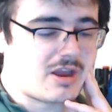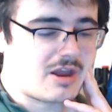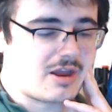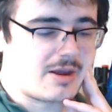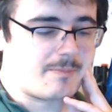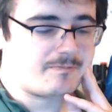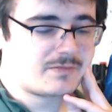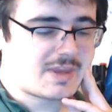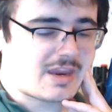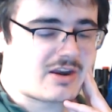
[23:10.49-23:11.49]

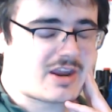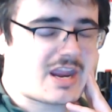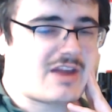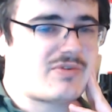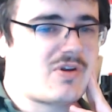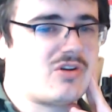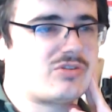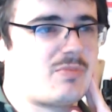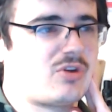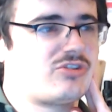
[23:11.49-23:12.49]
and I have heard
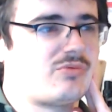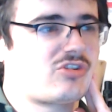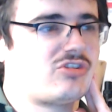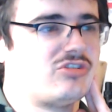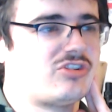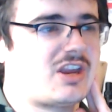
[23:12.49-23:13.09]
most of the Russians